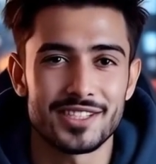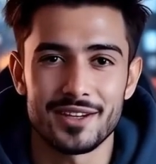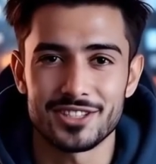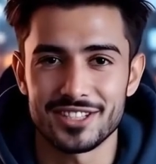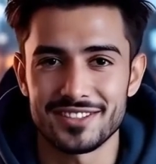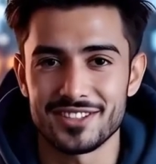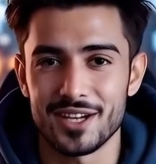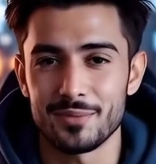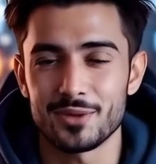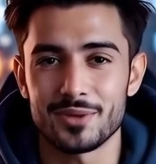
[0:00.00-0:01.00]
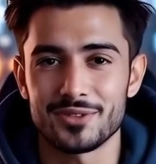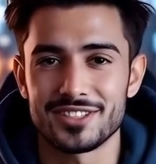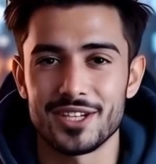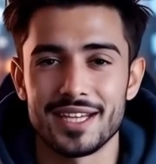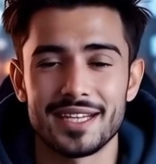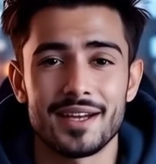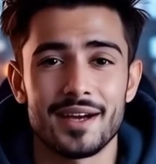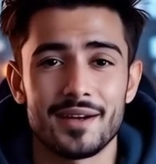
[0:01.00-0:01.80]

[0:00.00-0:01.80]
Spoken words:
intelligence to help you build stunning,